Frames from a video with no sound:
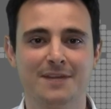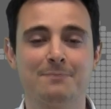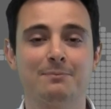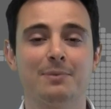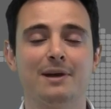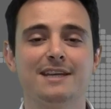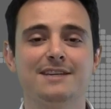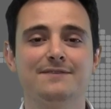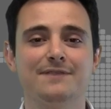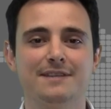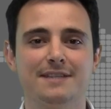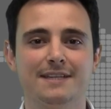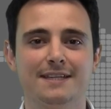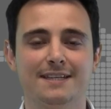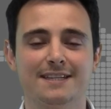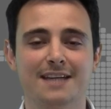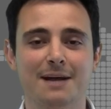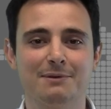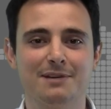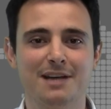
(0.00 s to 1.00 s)
Please visit
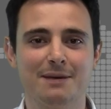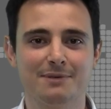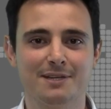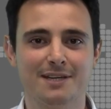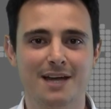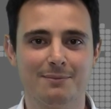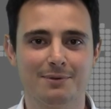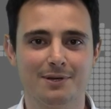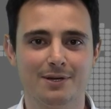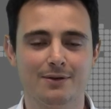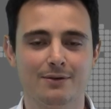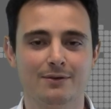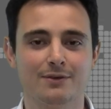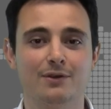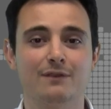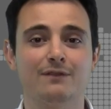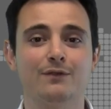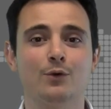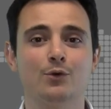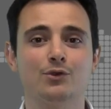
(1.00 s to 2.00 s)
w w w
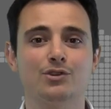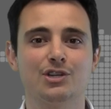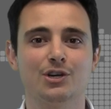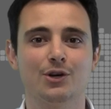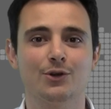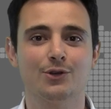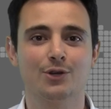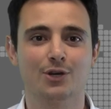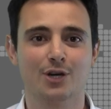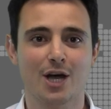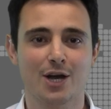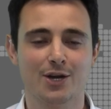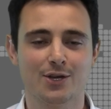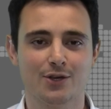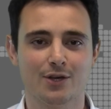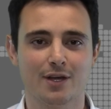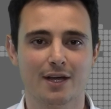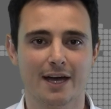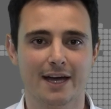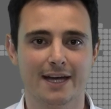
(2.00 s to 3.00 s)
dot four G on dot co dot
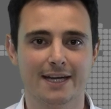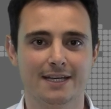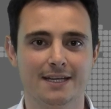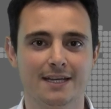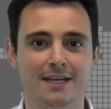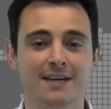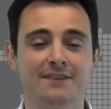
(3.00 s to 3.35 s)
U K